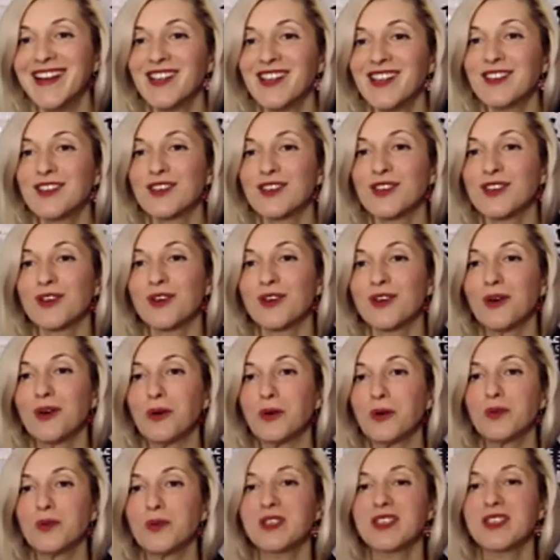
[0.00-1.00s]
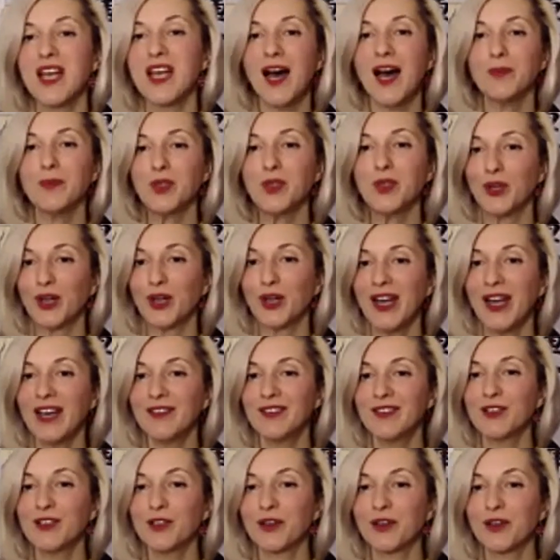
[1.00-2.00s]
So Sam, you're
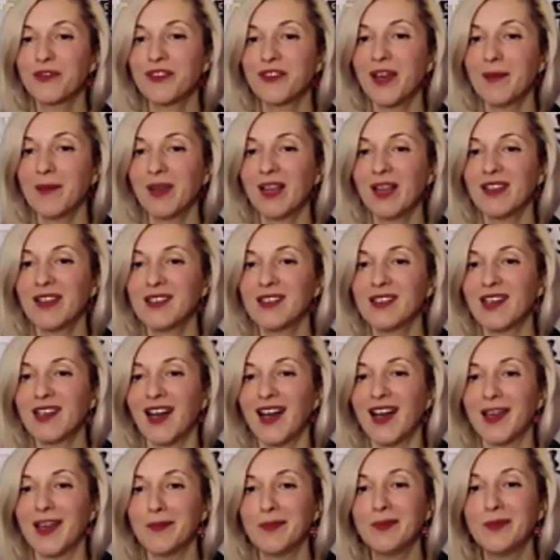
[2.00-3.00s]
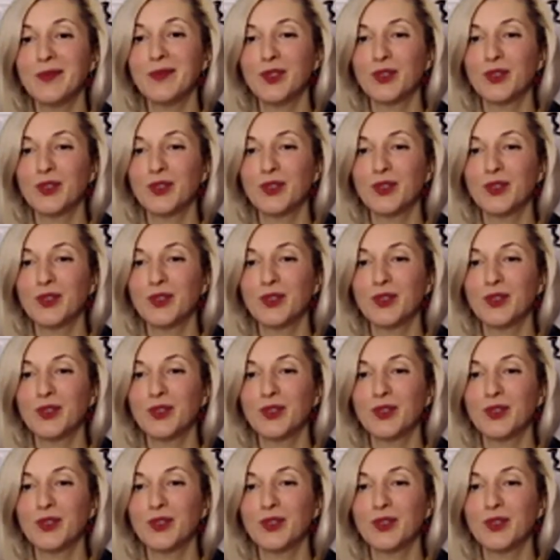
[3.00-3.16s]
having your family time.